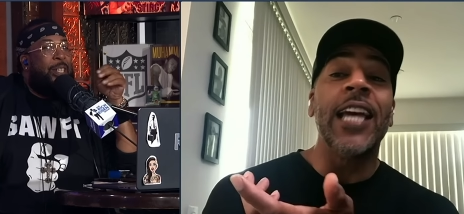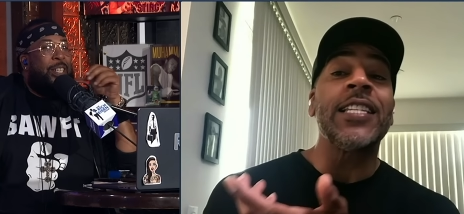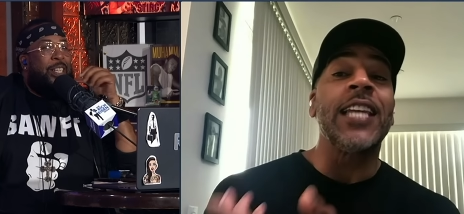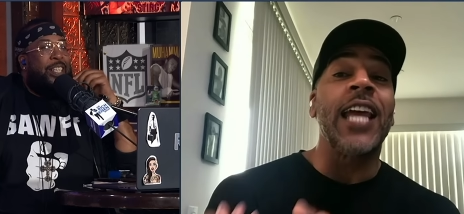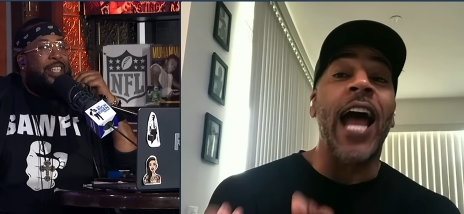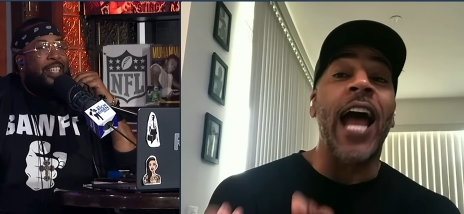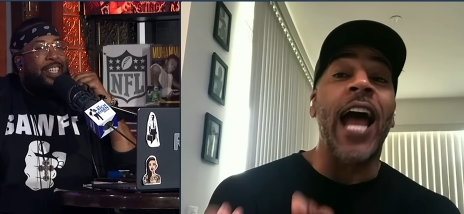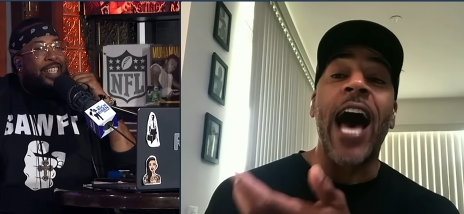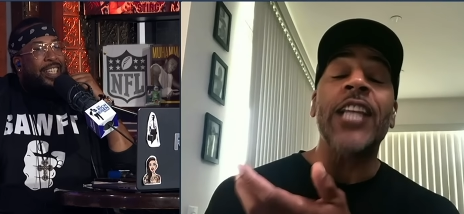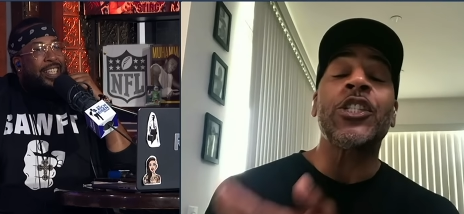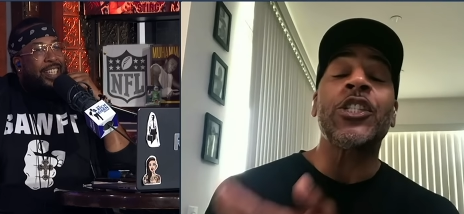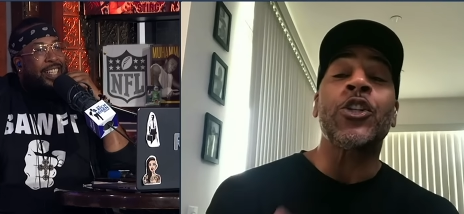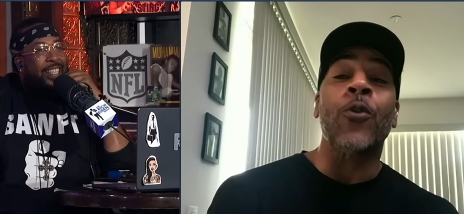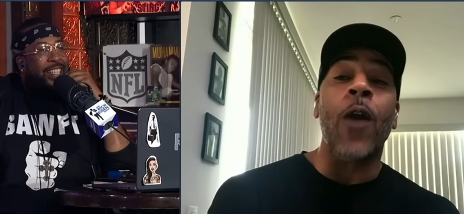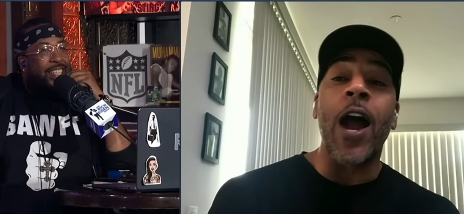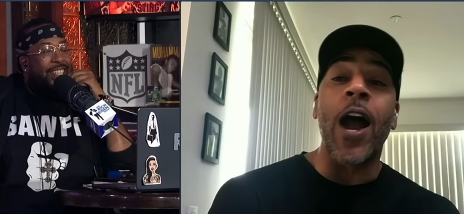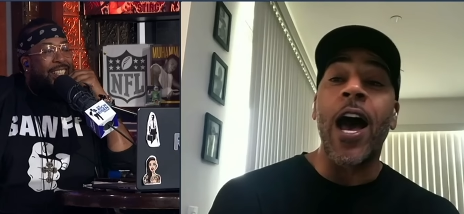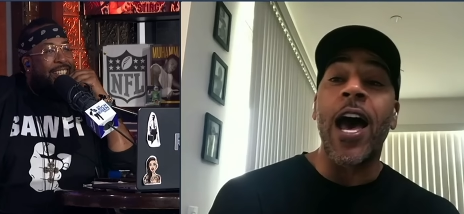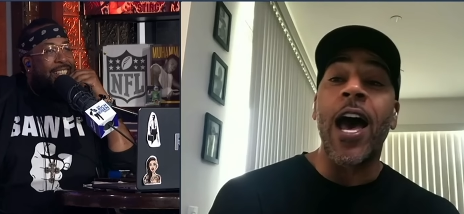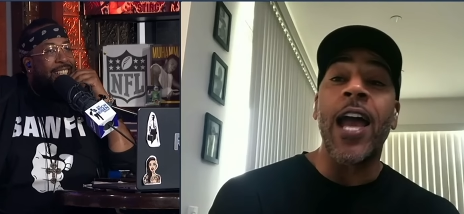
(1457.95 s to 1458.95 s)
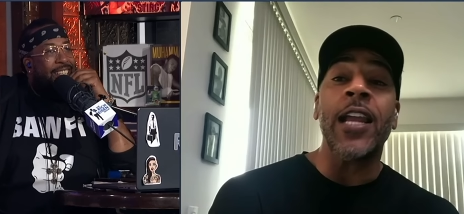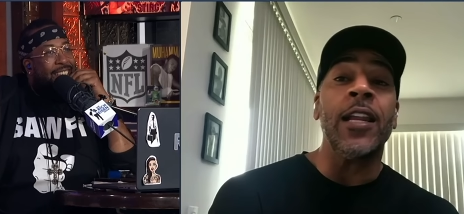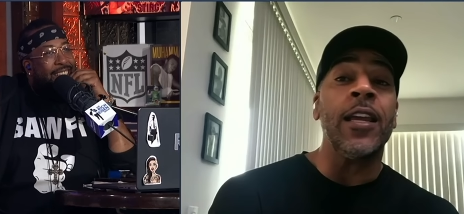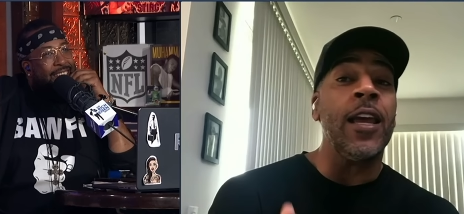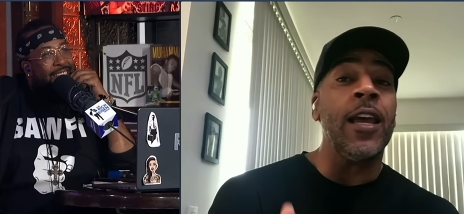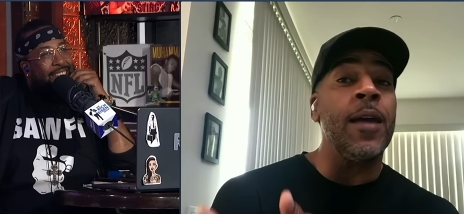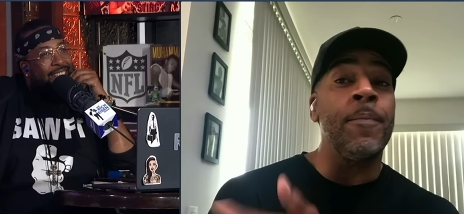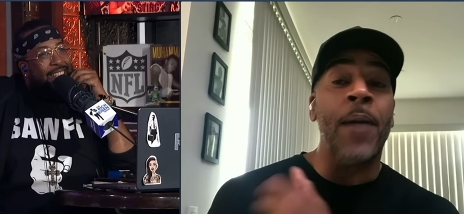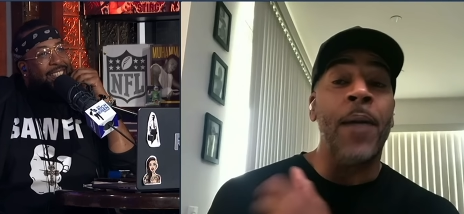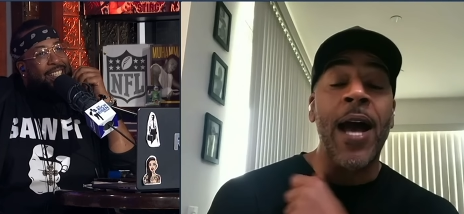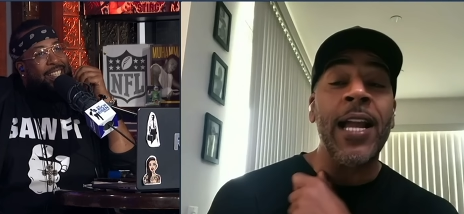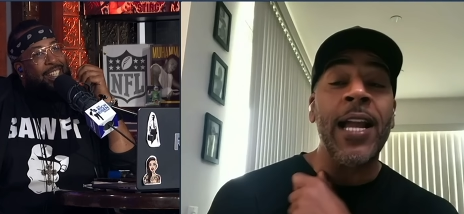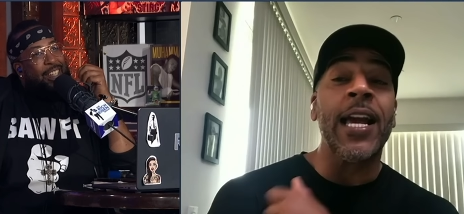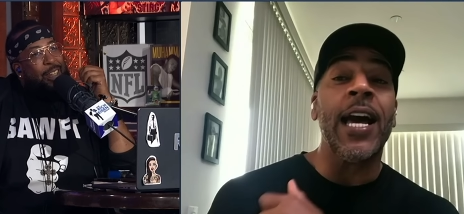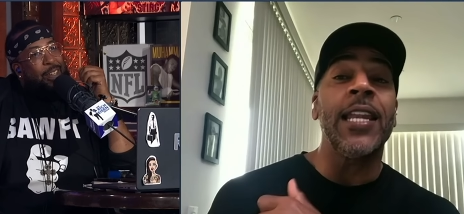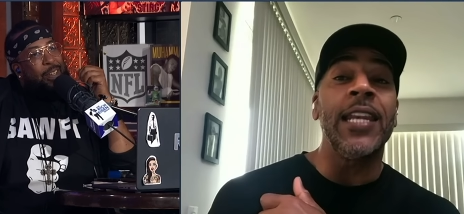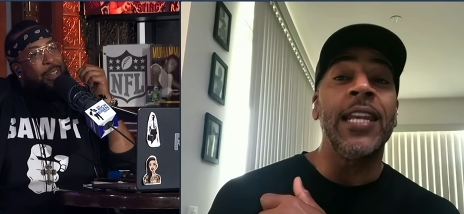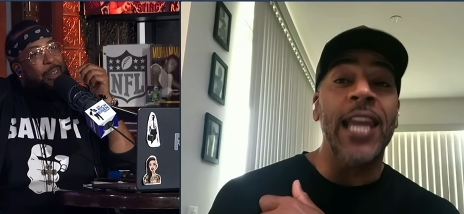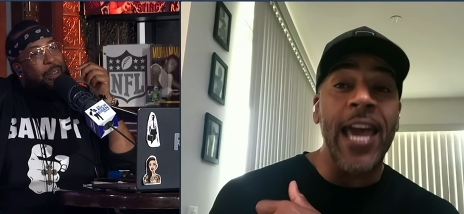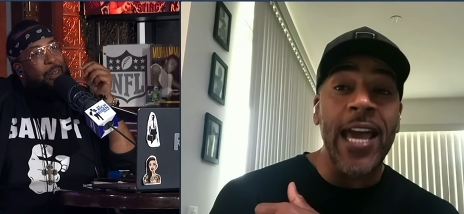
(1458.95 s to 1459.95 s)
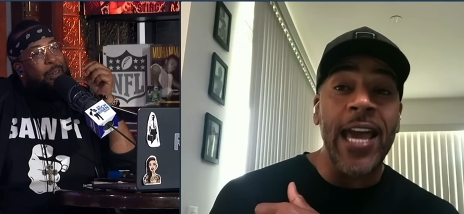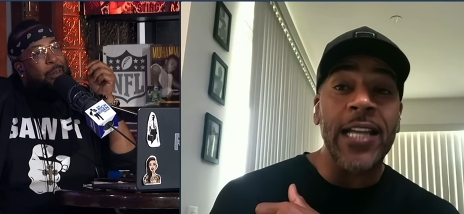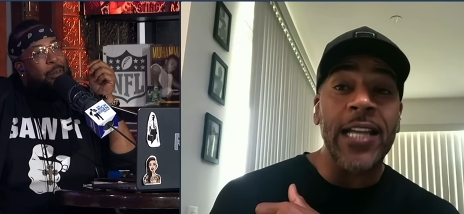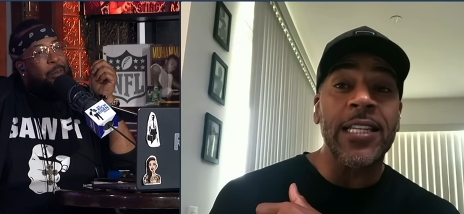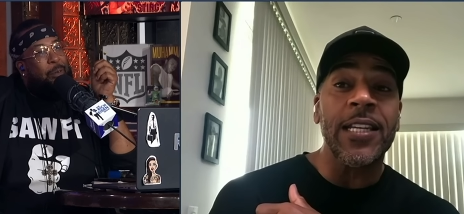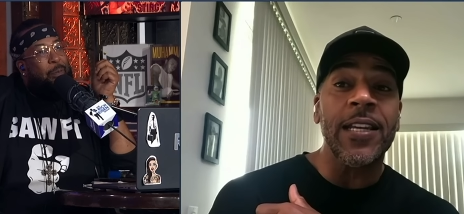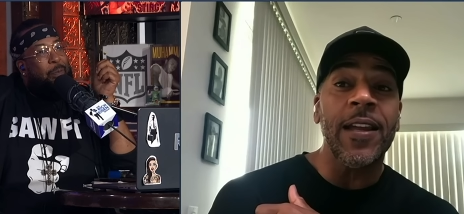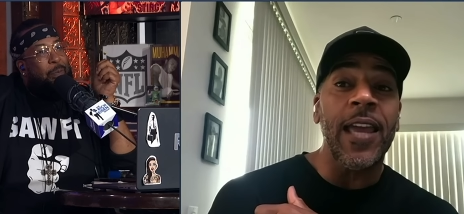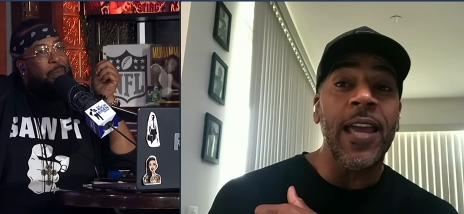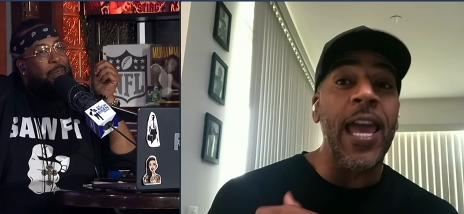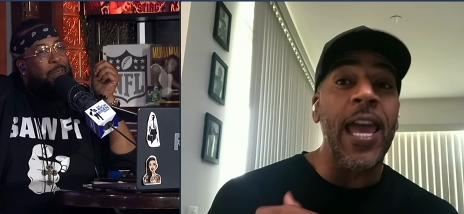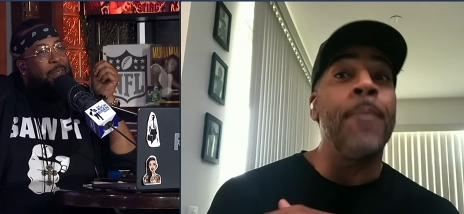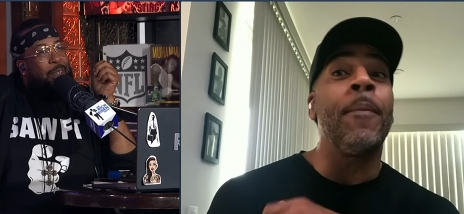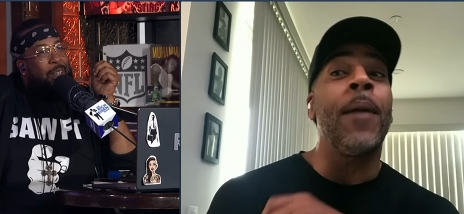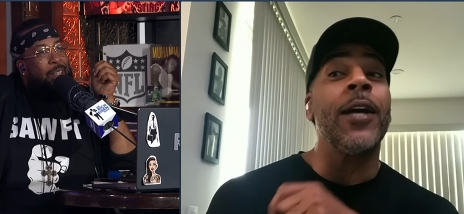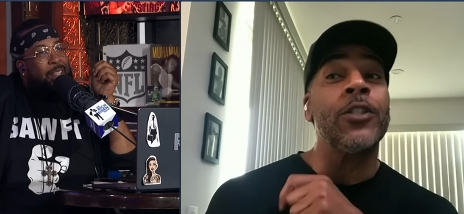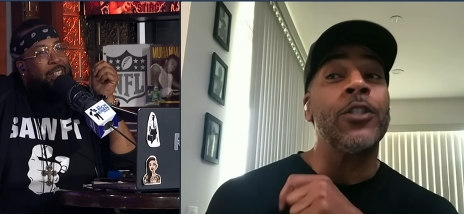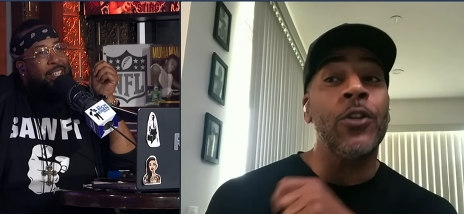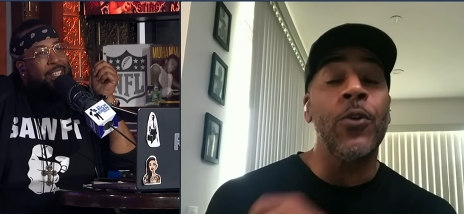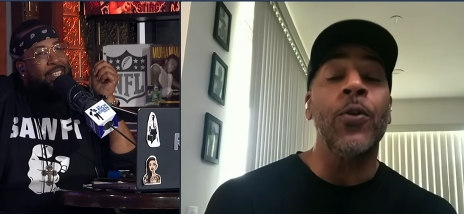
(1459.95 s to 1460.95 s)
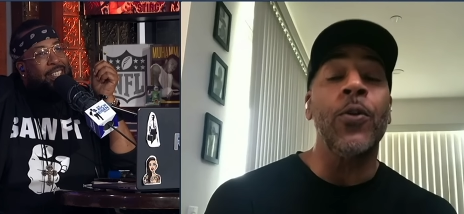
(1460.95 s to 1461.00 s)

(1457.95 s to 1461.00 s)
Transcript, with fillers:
Speaker 1: Listen, I tried, and my connect and my